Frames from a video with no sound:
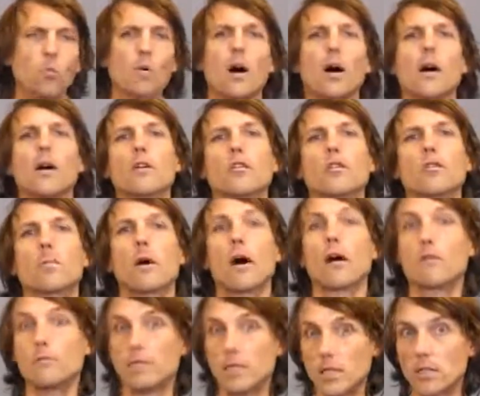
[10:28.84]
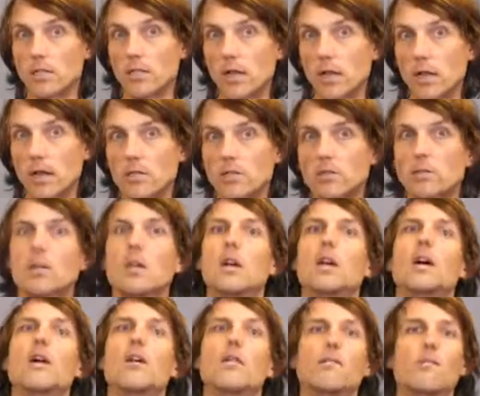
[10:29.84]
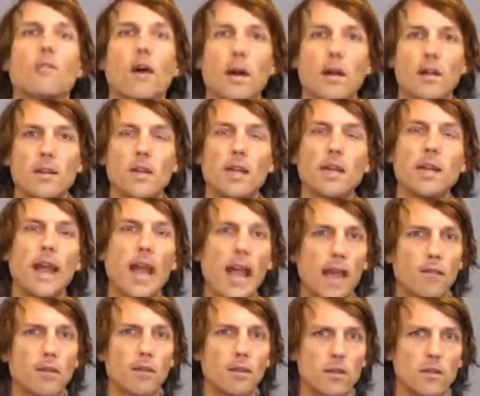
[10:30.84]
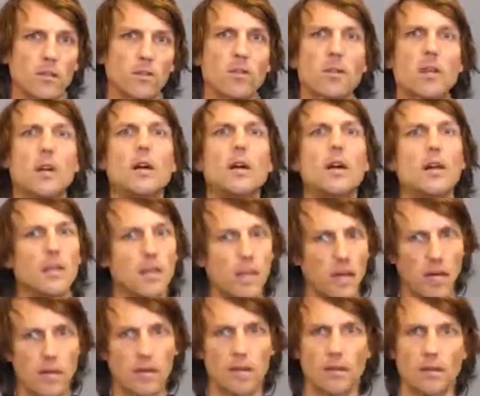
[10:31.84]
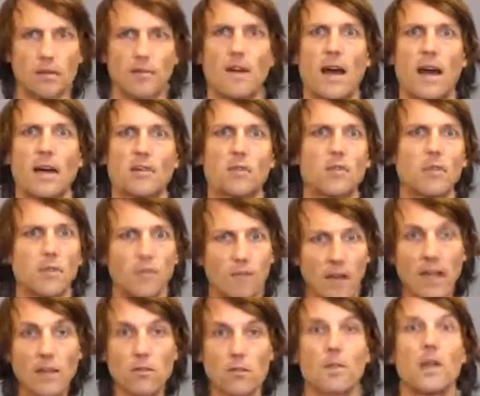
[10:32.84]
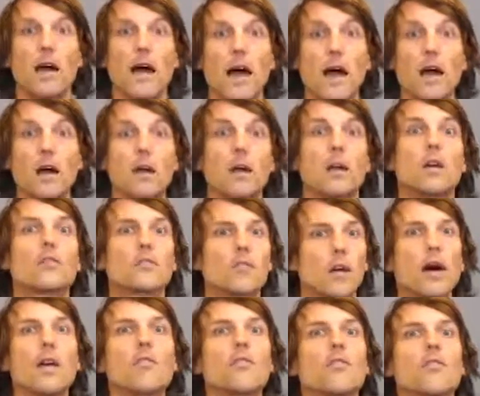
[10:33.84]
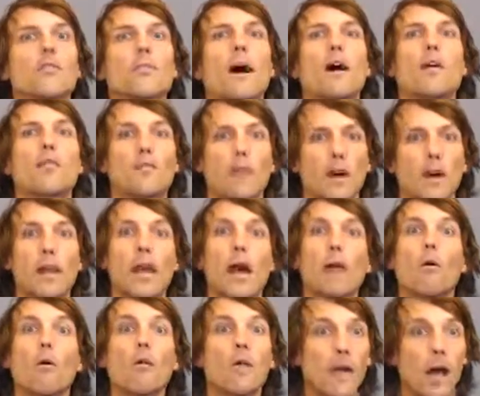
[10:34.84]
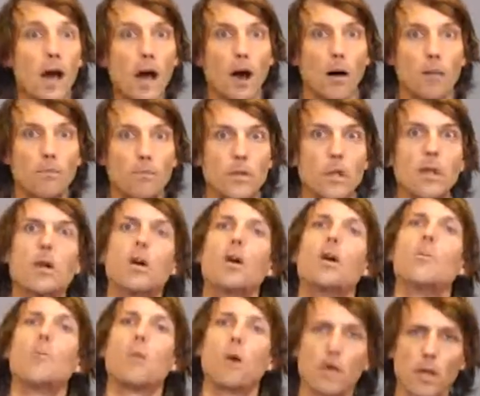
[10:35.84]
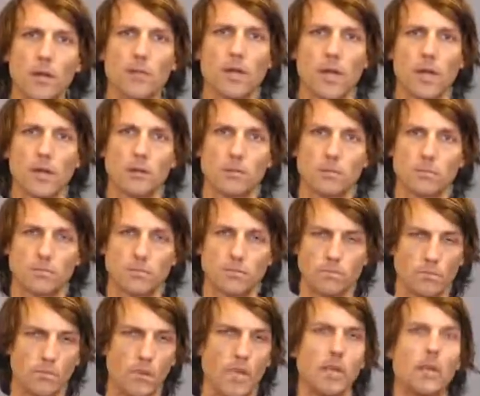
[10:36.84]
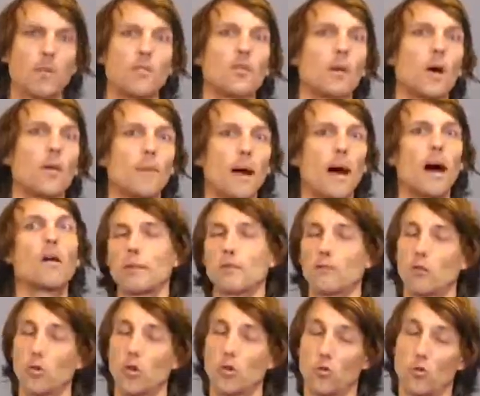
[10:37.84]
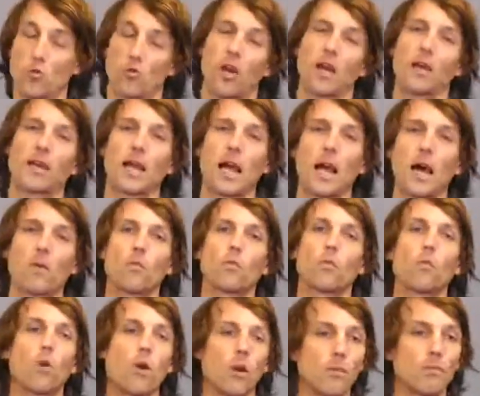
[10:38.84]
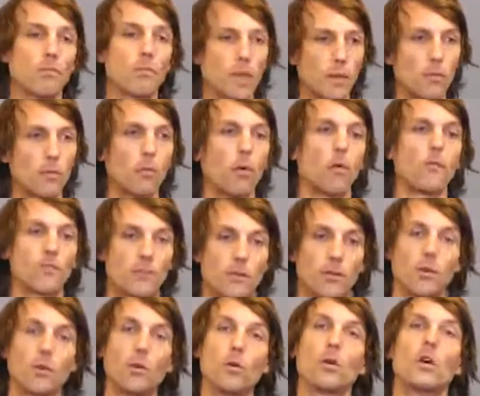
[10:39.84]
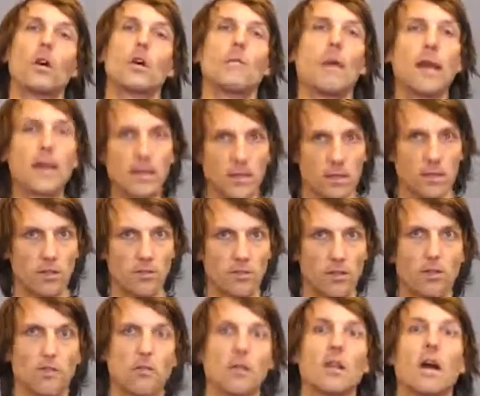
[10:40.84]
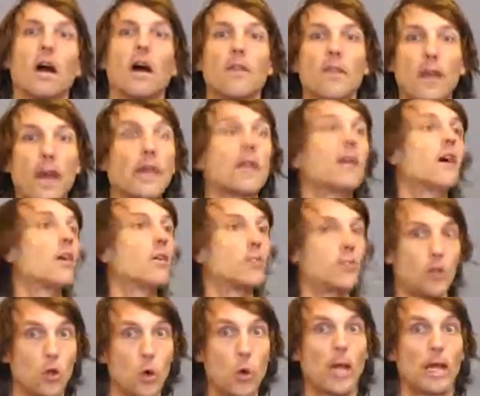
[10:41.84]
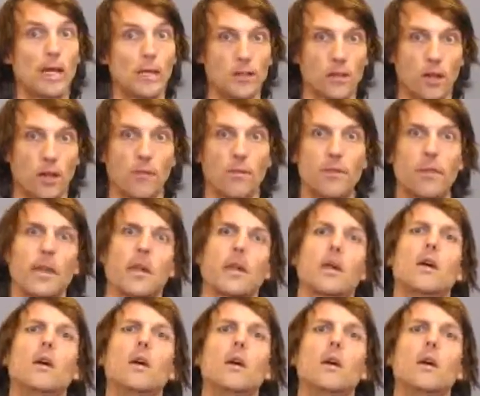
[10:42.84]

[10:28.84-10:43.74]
works by research, finding evidence, learning the facts. So the facts are there. Science is about finding out what they are. Politics is about just finding out what people want to do, making a decision, and then doing something.